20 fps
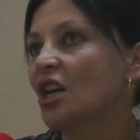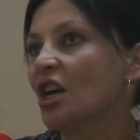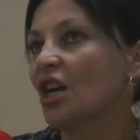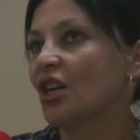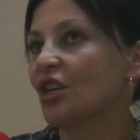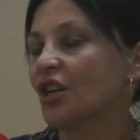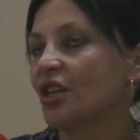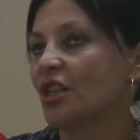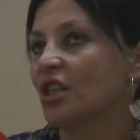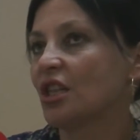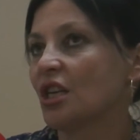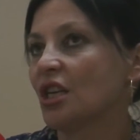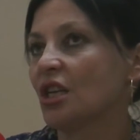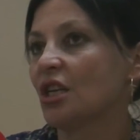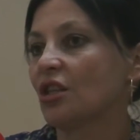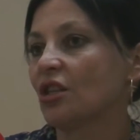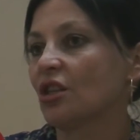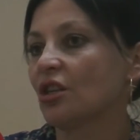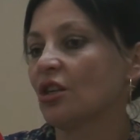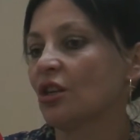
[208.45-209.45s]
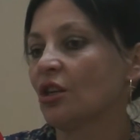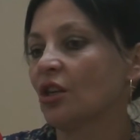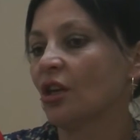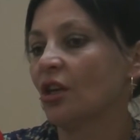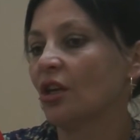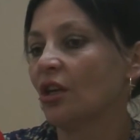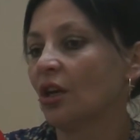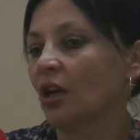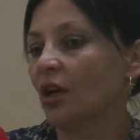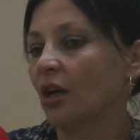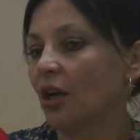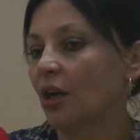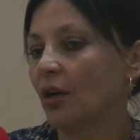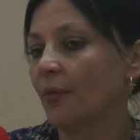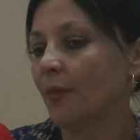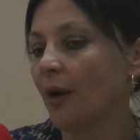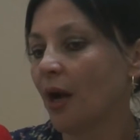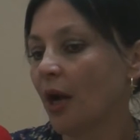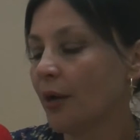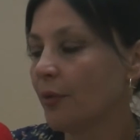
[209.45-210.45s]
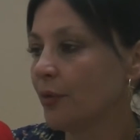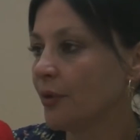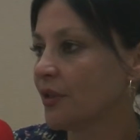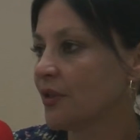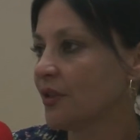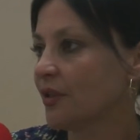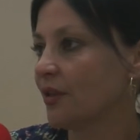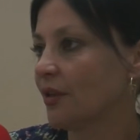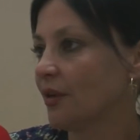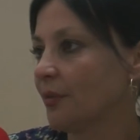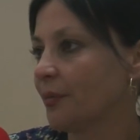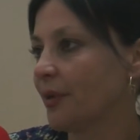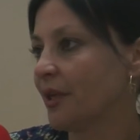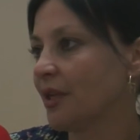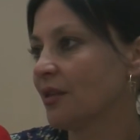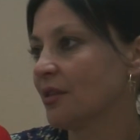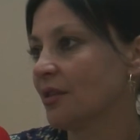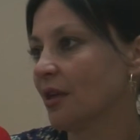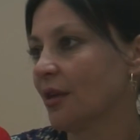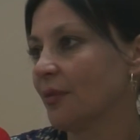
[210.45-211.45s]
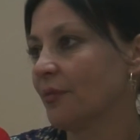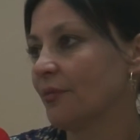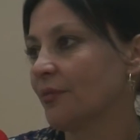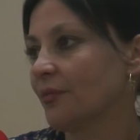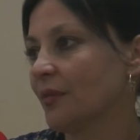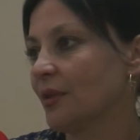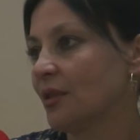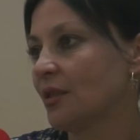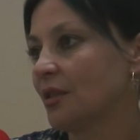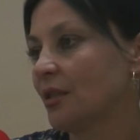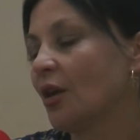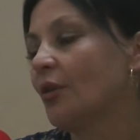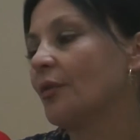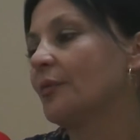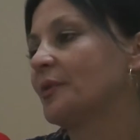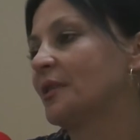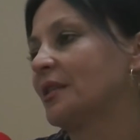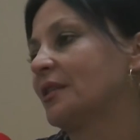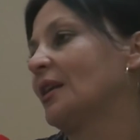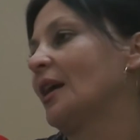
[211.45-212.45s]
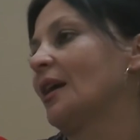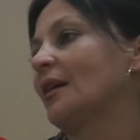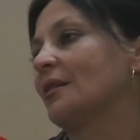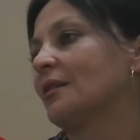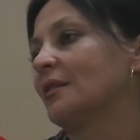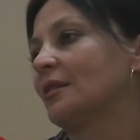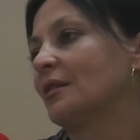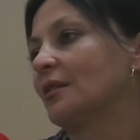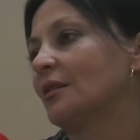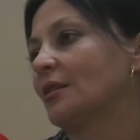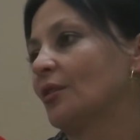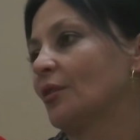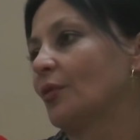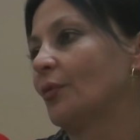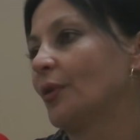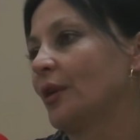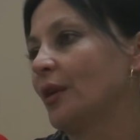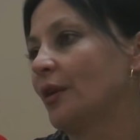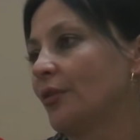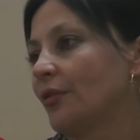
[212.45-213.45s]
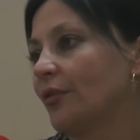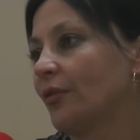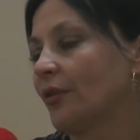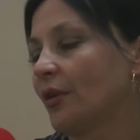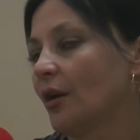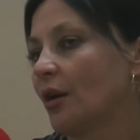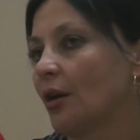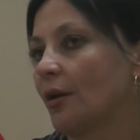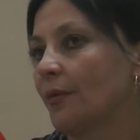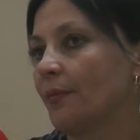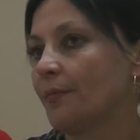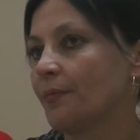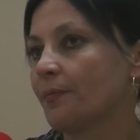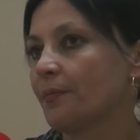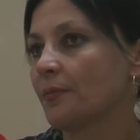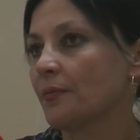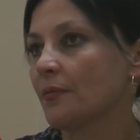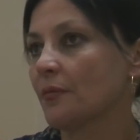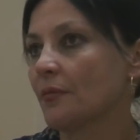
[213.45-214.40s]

And I think that I would, because I'm so obsessed with kind